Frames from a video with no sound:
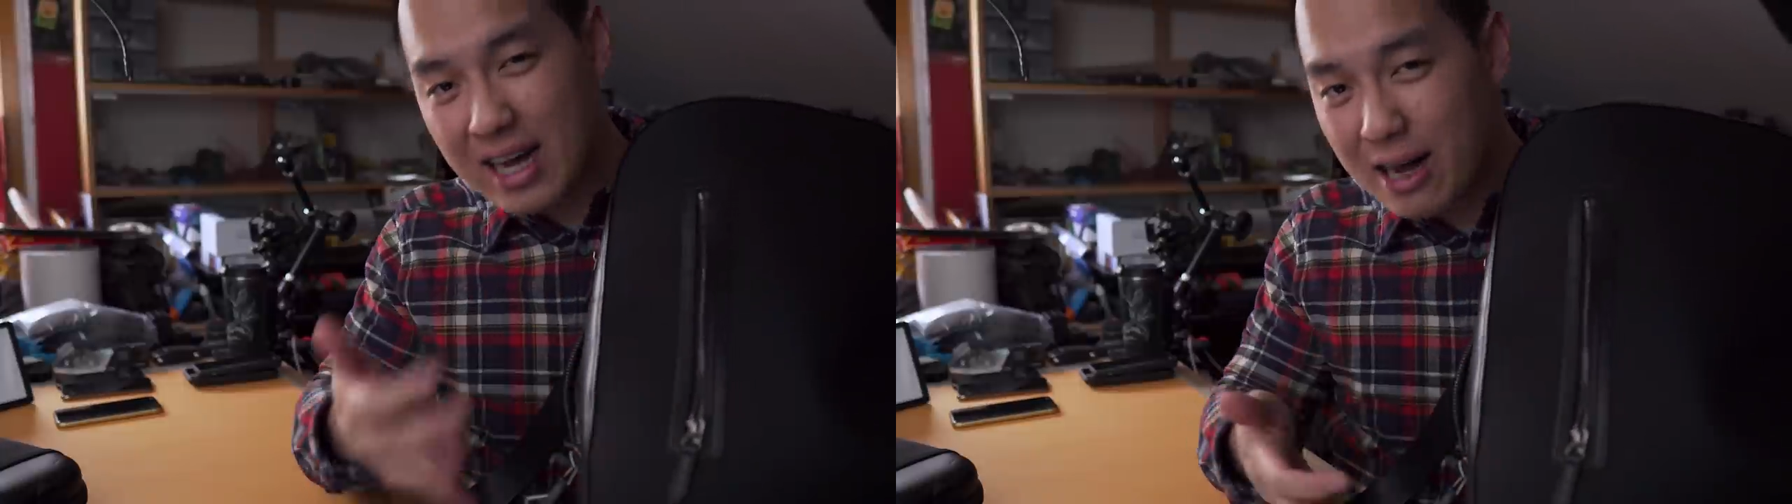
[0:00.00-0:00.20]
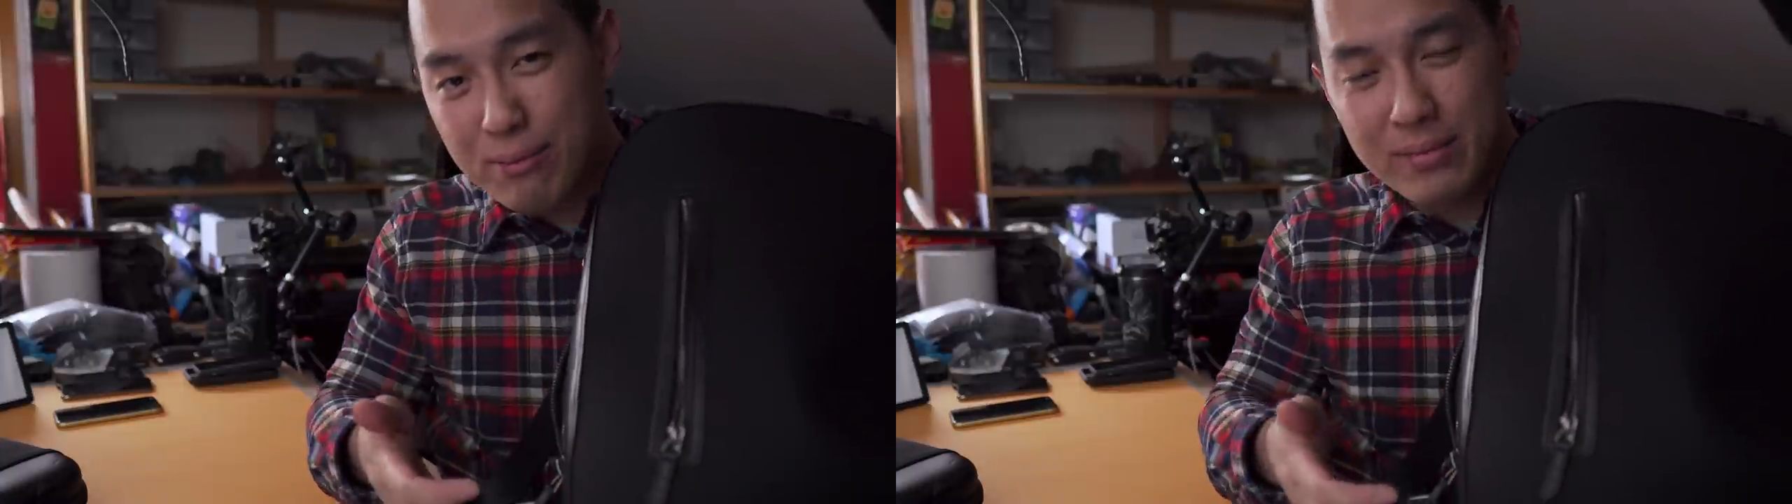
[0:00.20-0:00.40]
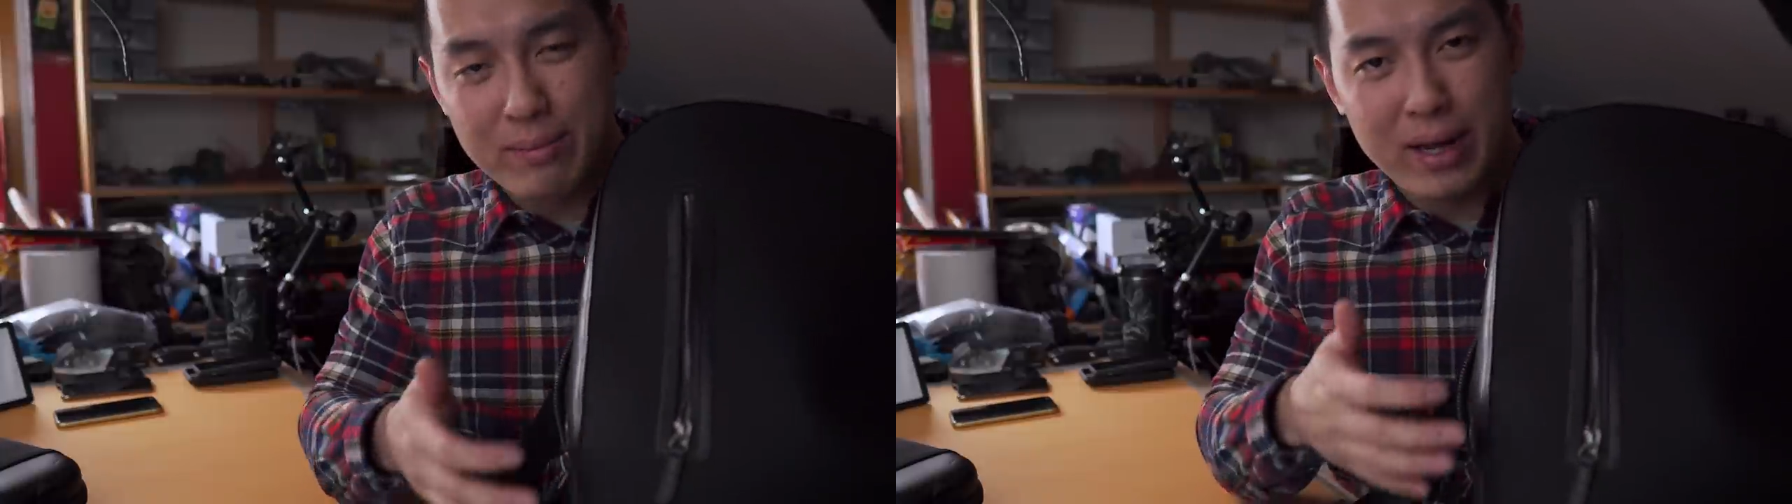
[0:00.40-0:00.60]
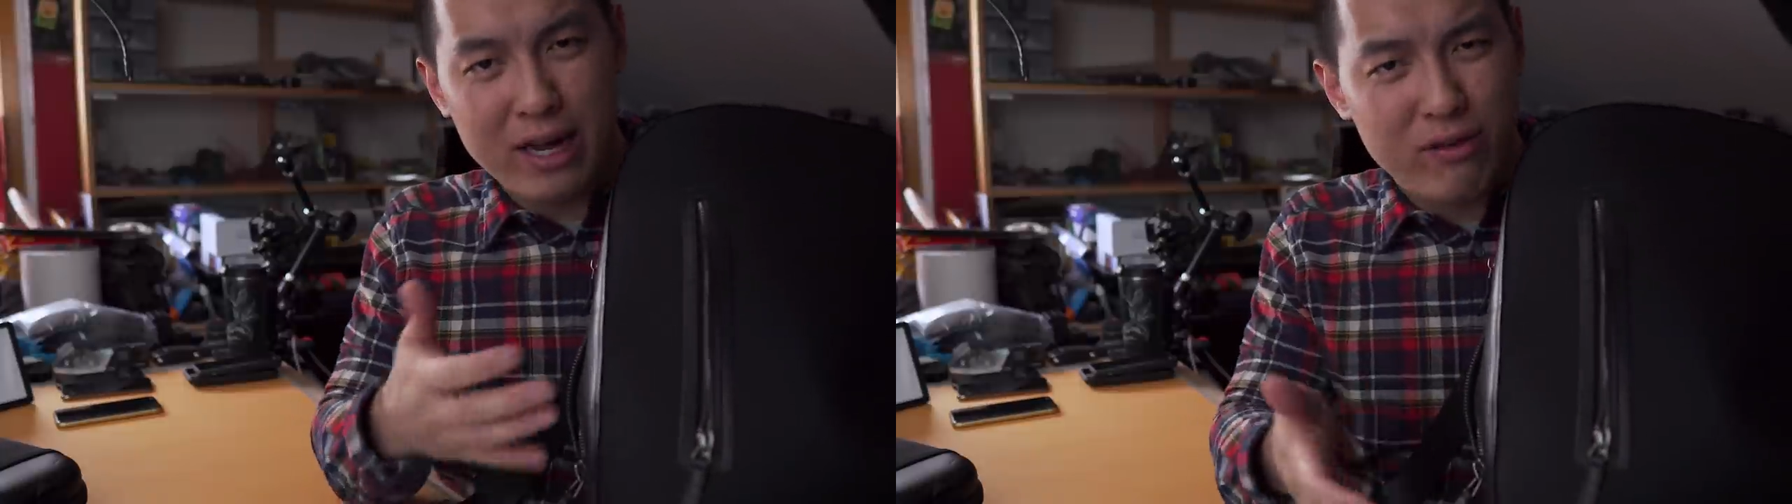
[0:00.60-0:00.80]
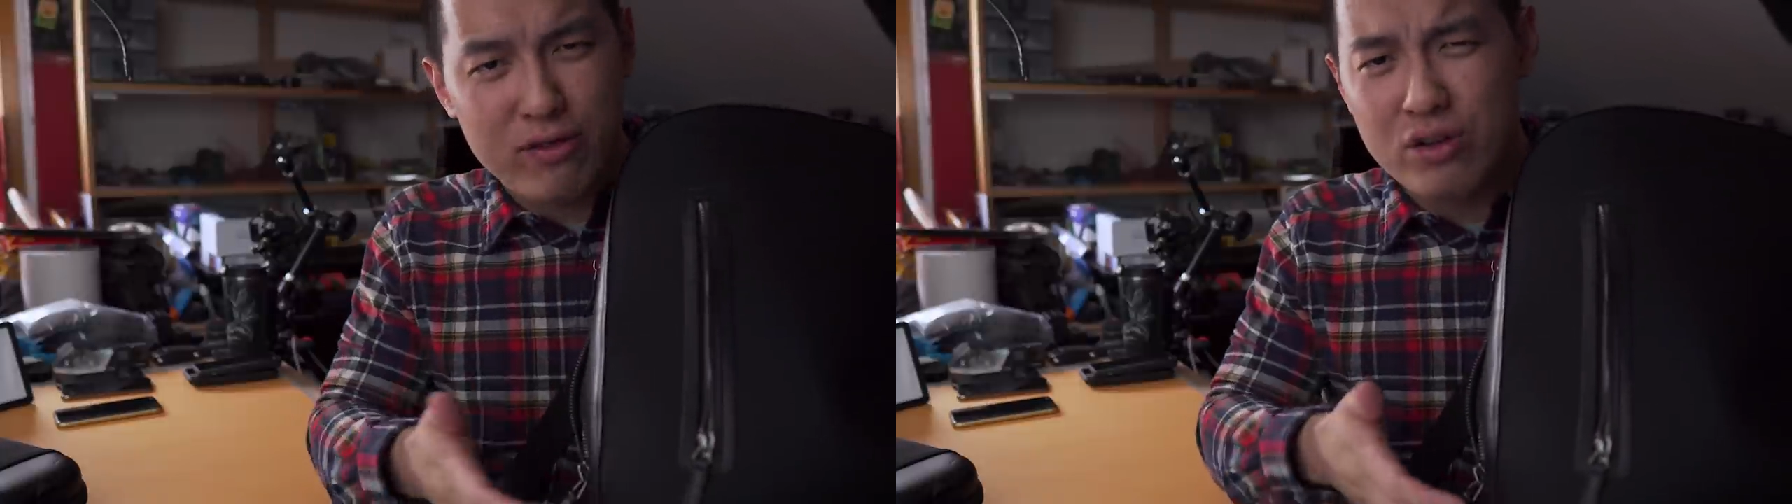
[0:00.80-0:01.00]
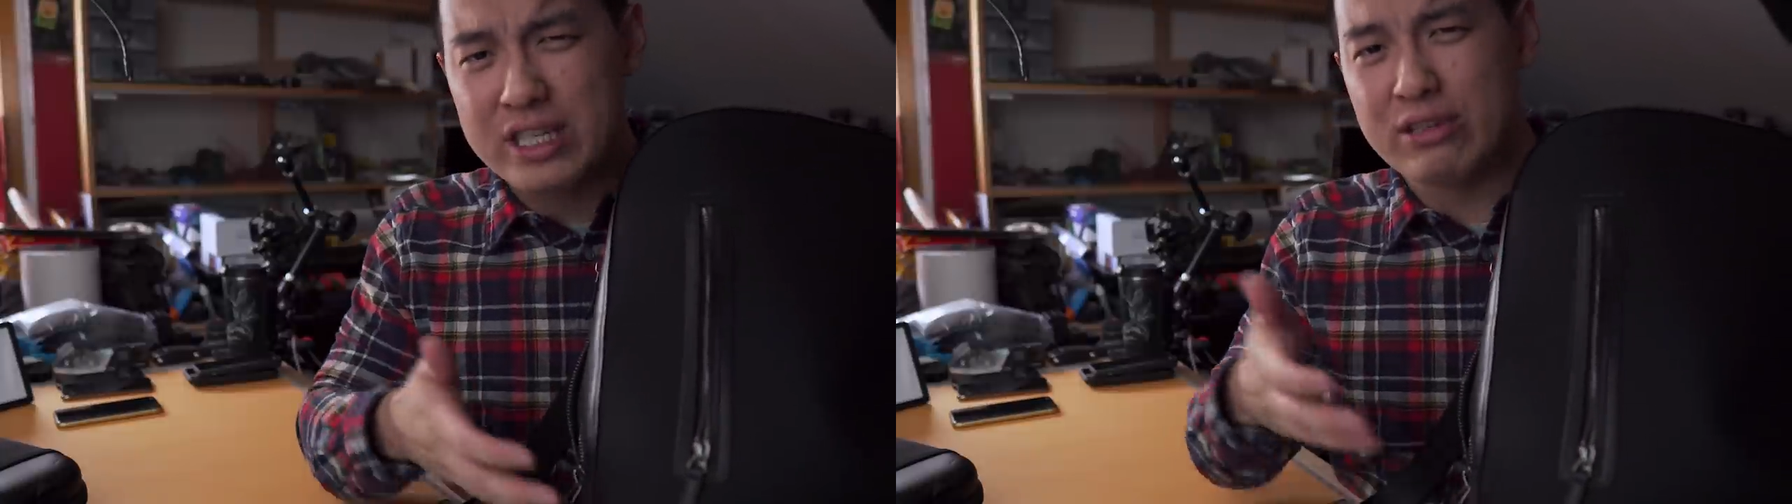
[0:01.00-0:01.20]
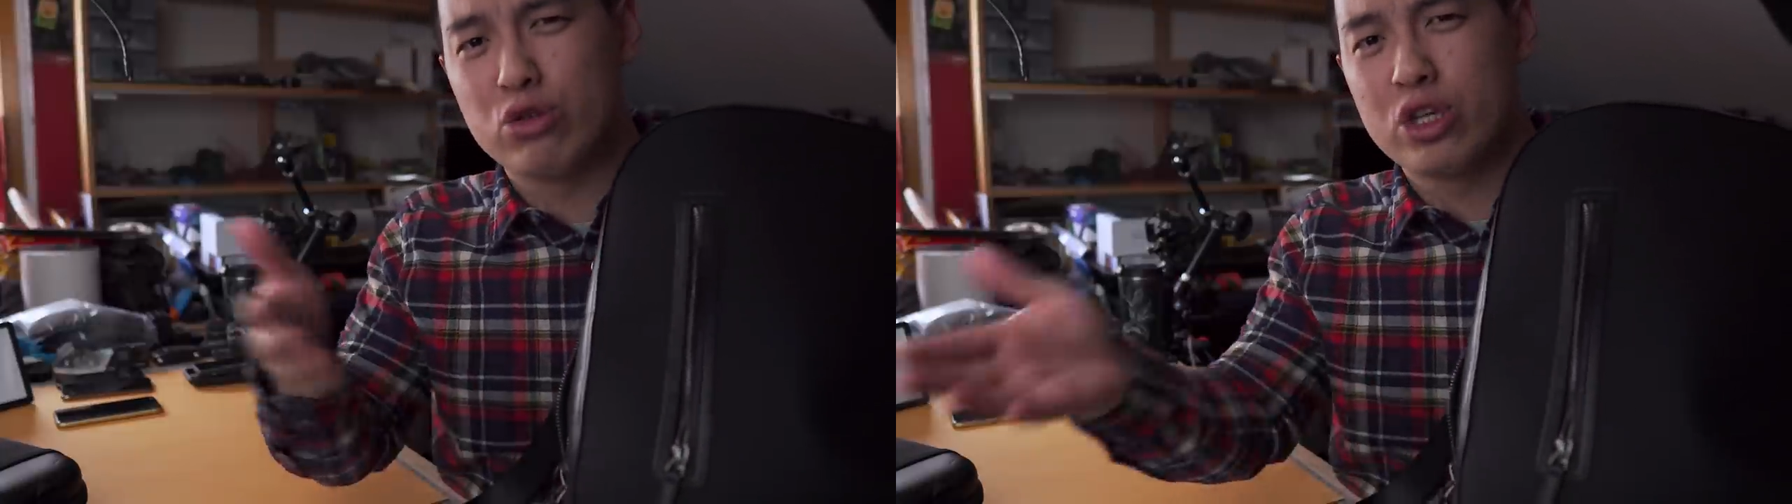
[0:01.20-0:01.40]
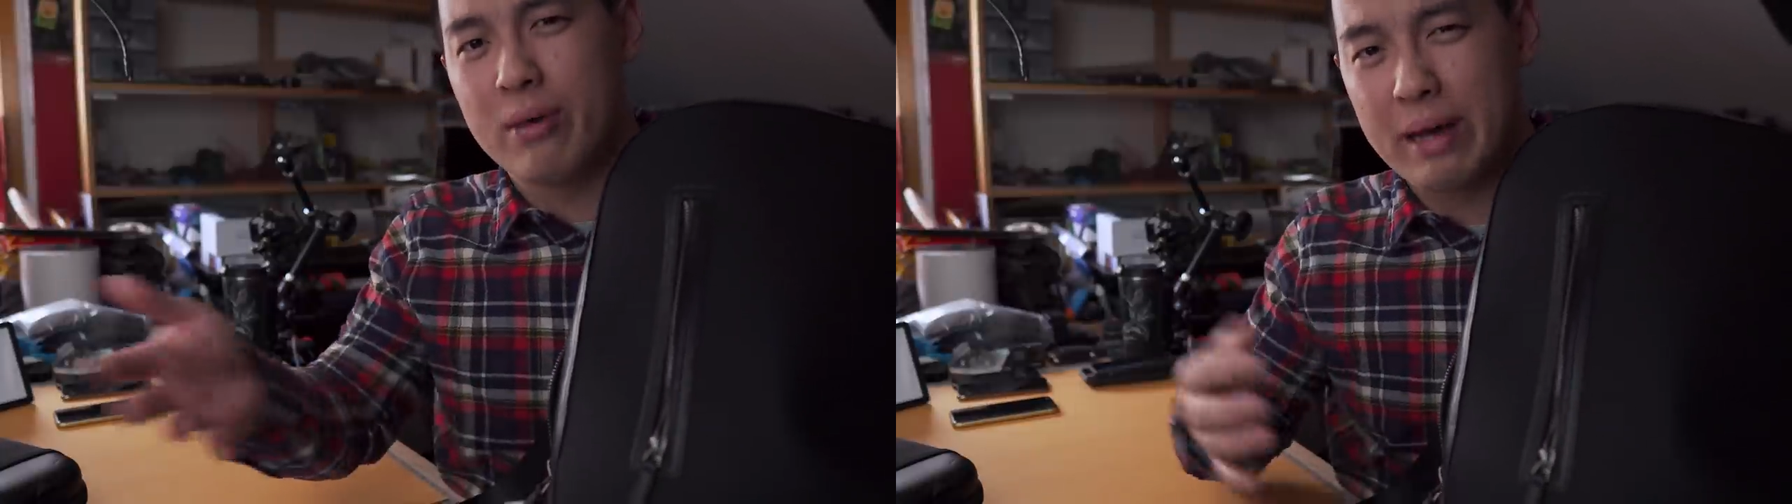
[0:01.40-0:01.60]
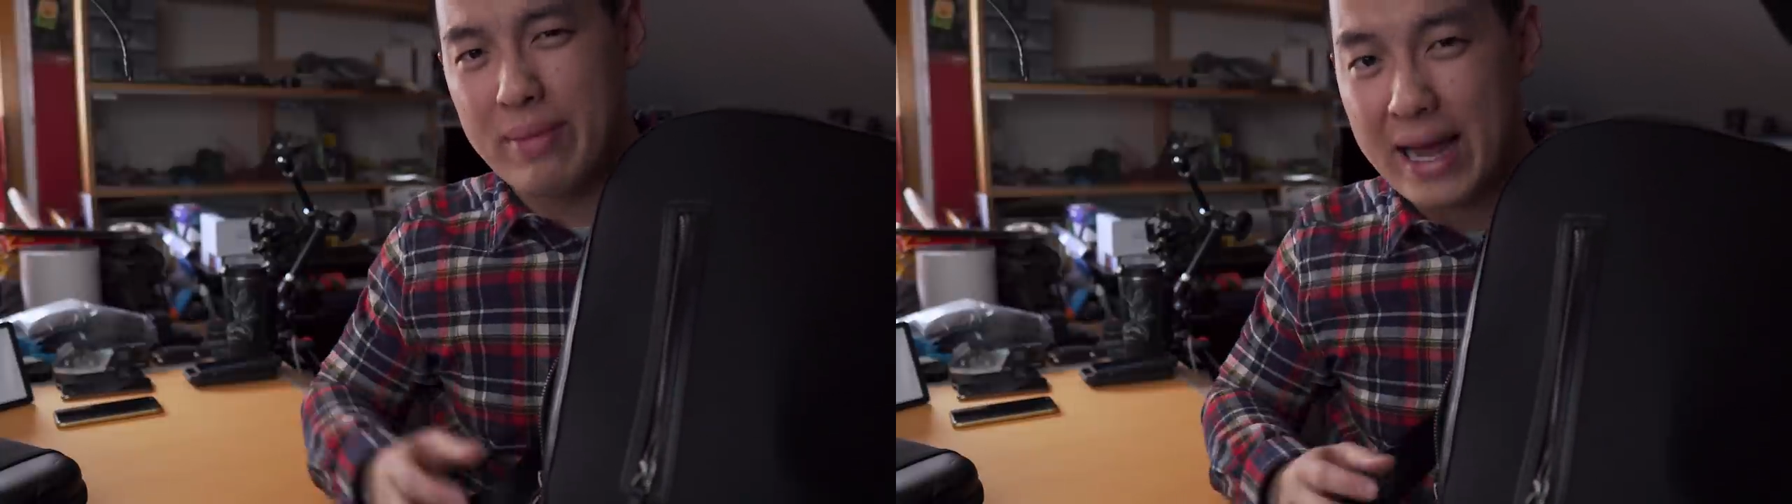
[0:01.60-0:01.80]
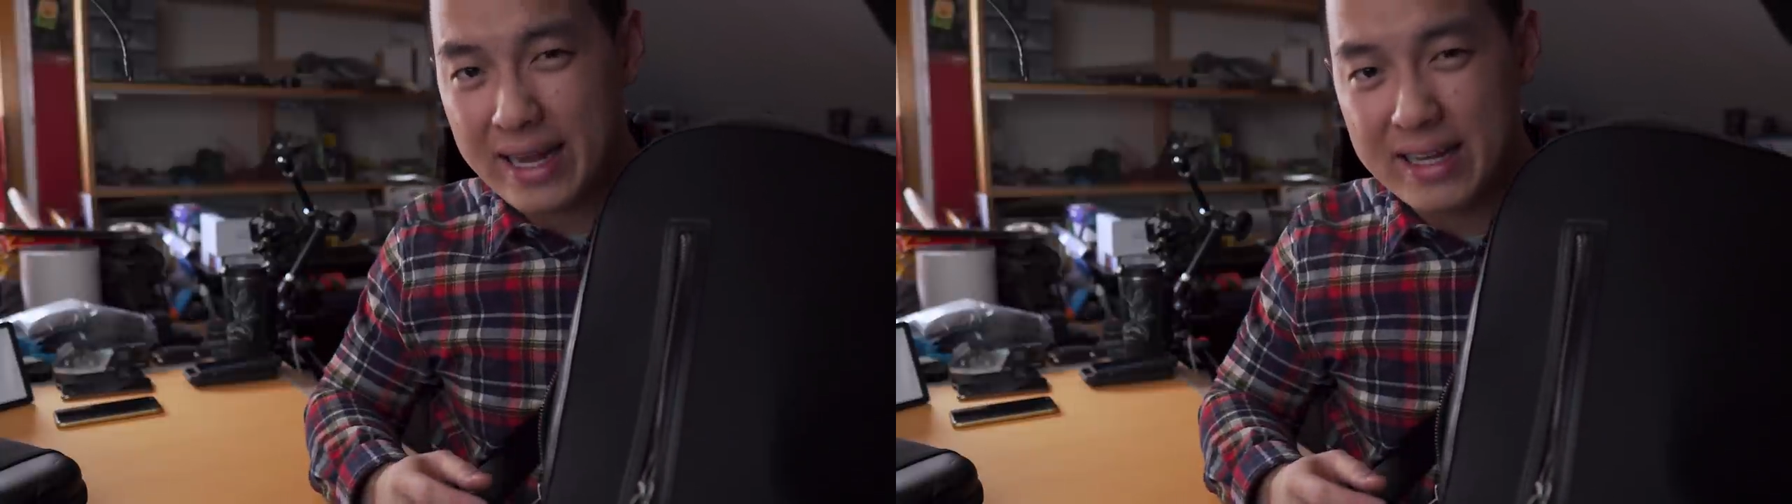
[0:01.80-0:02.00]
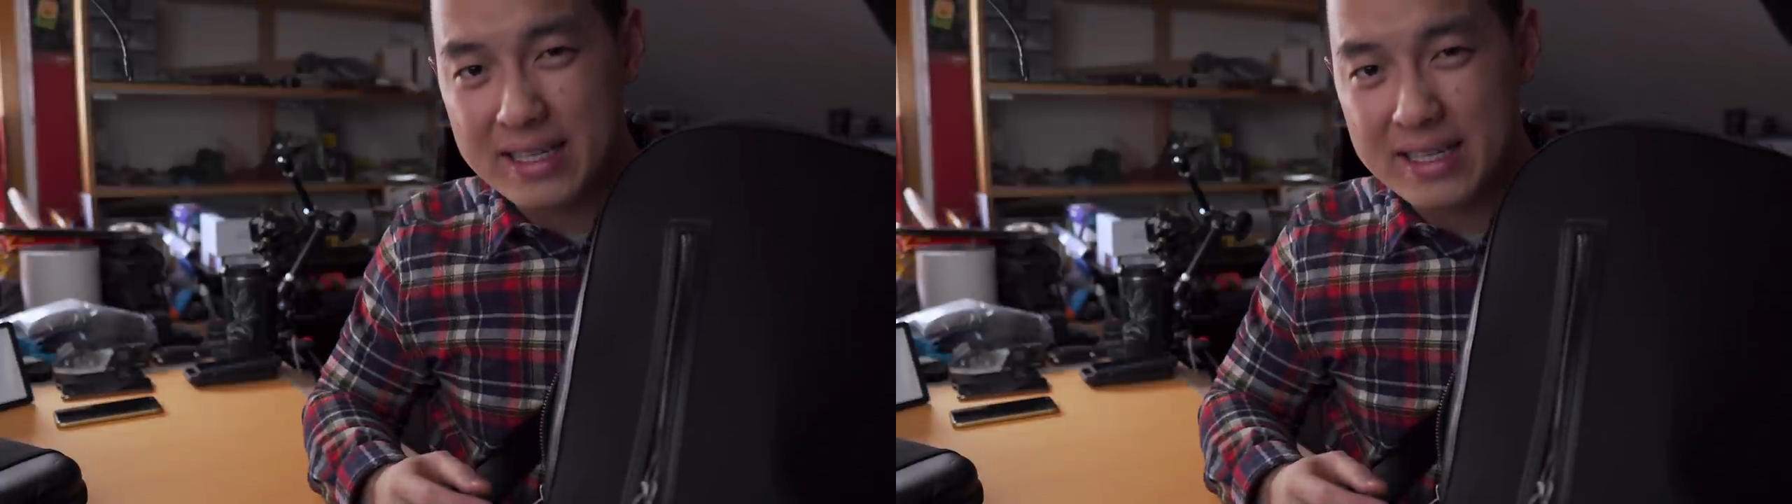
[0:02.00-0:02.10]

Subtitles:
gum and my earphones, as you saw on my packing